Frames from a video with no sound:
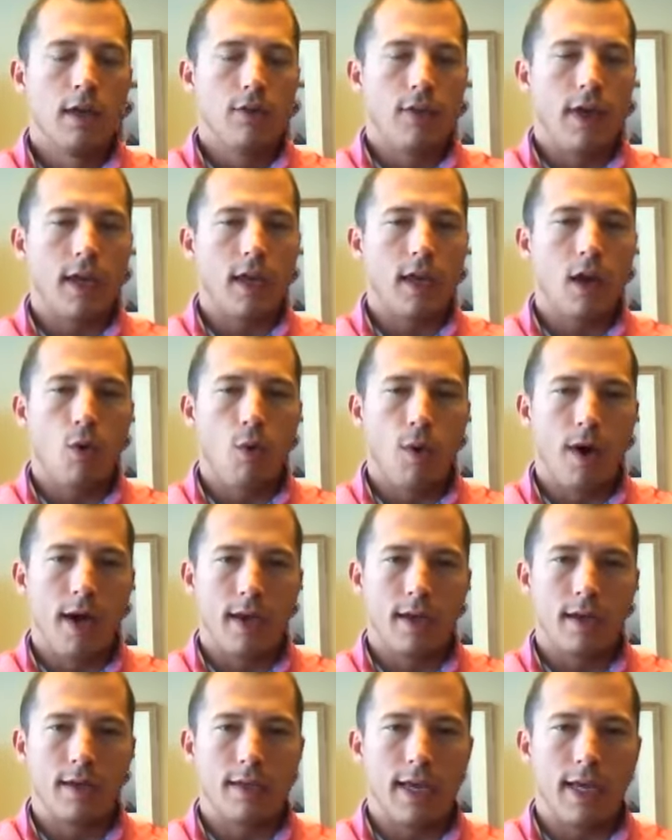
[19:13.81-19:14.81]
they can go
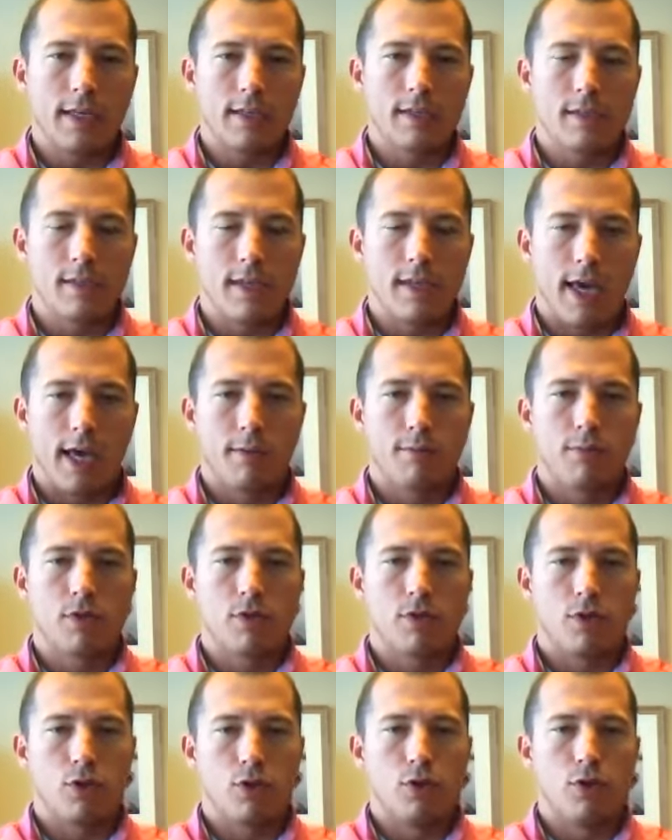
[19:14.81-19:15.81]
ahead and take
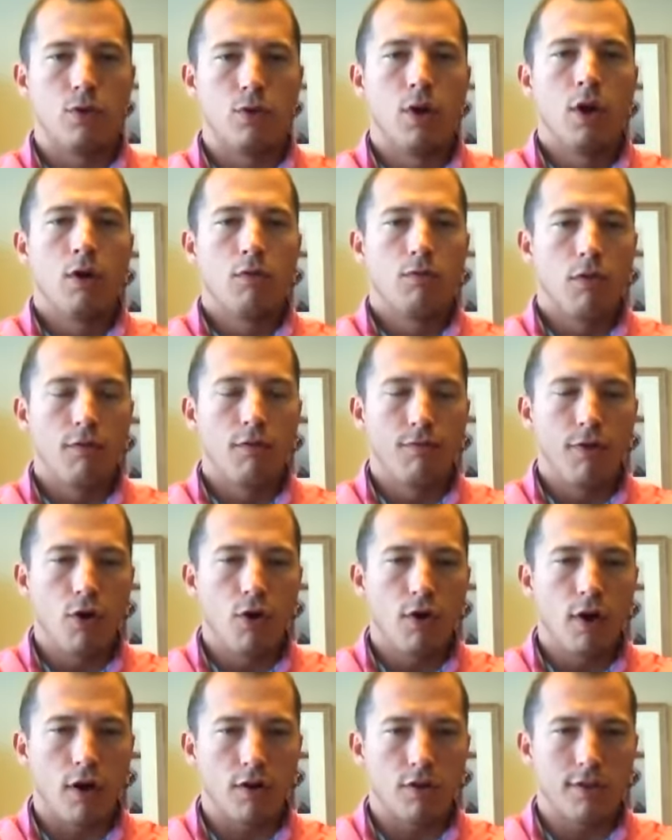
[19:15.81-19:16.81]
steps to
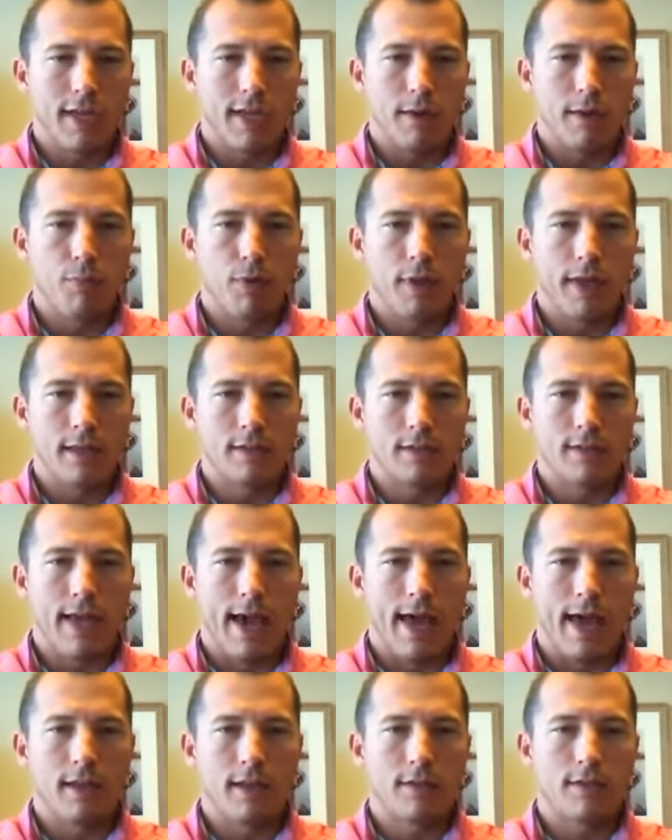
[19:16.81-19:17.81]
revoke our state plan
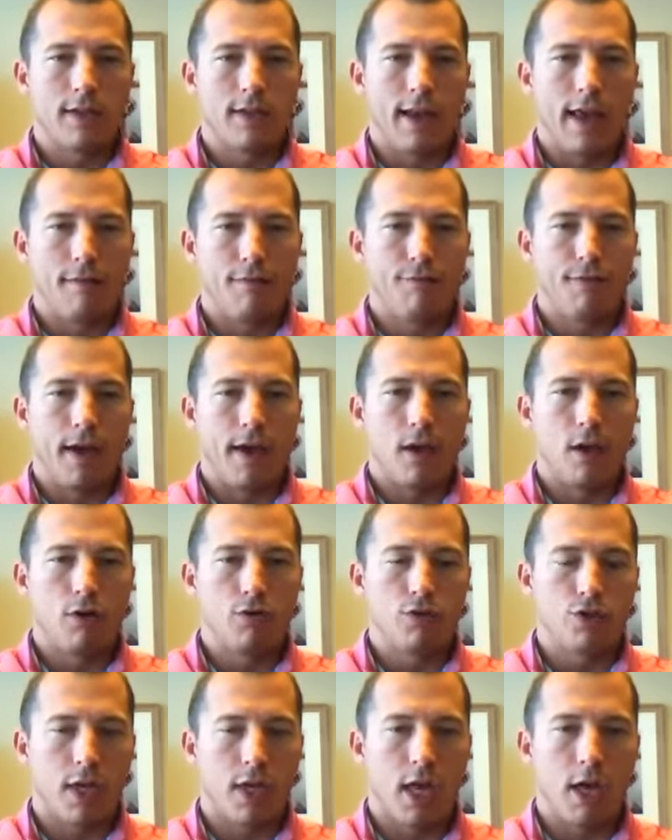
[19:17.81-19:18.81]
status and have Fed
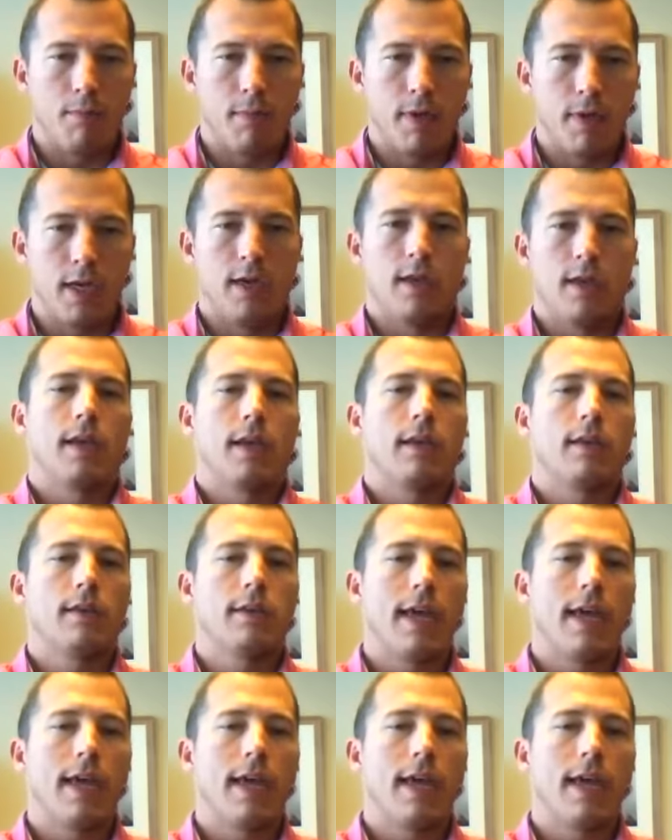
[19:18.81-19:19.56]
OSHA come in and